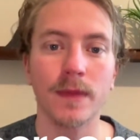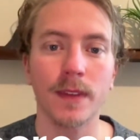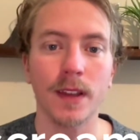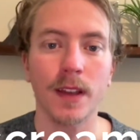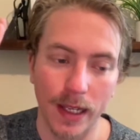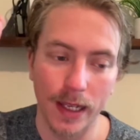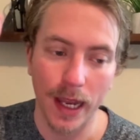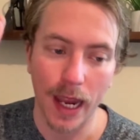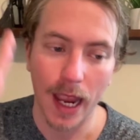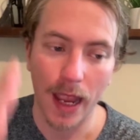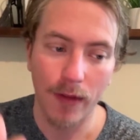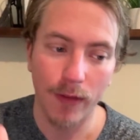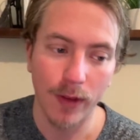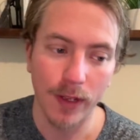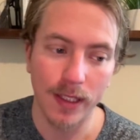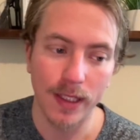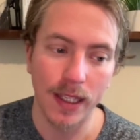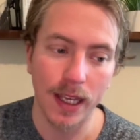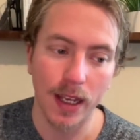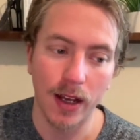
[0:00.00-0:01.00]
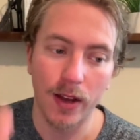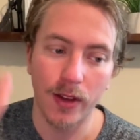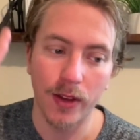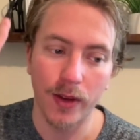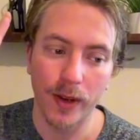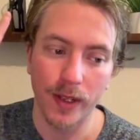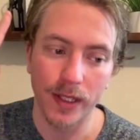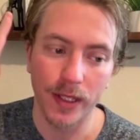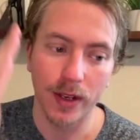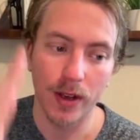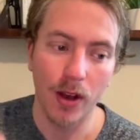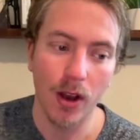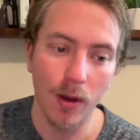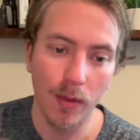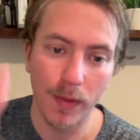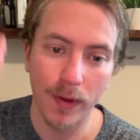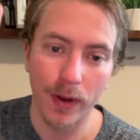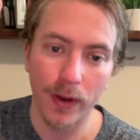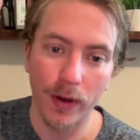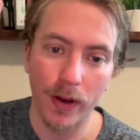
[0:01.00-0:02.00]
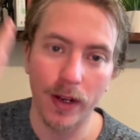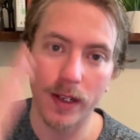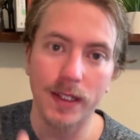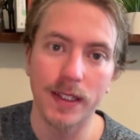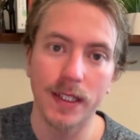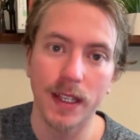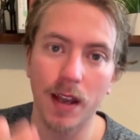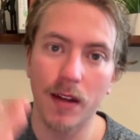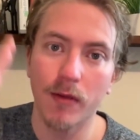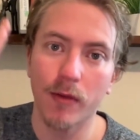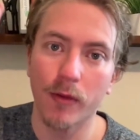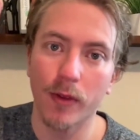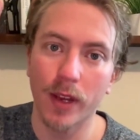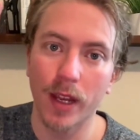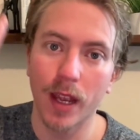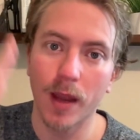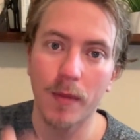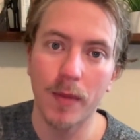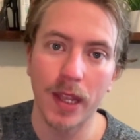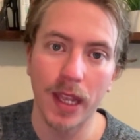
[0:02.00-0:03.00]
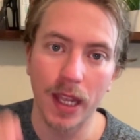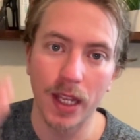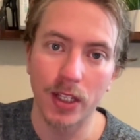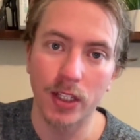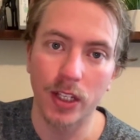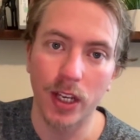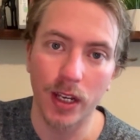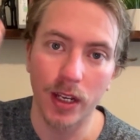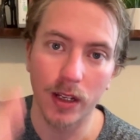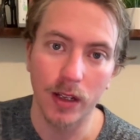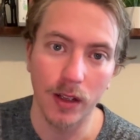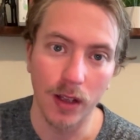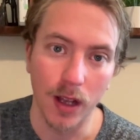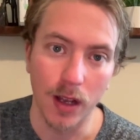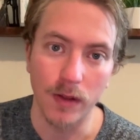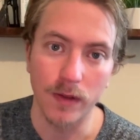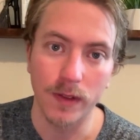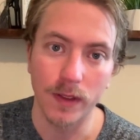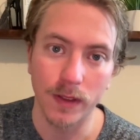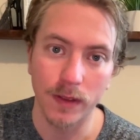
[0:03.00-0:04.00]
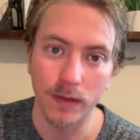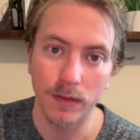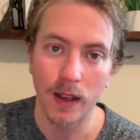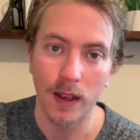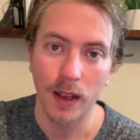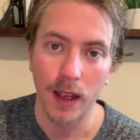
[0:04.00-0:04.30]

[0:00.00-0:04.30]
In every sale, there is an opener, a discovery, a pitch, and a close.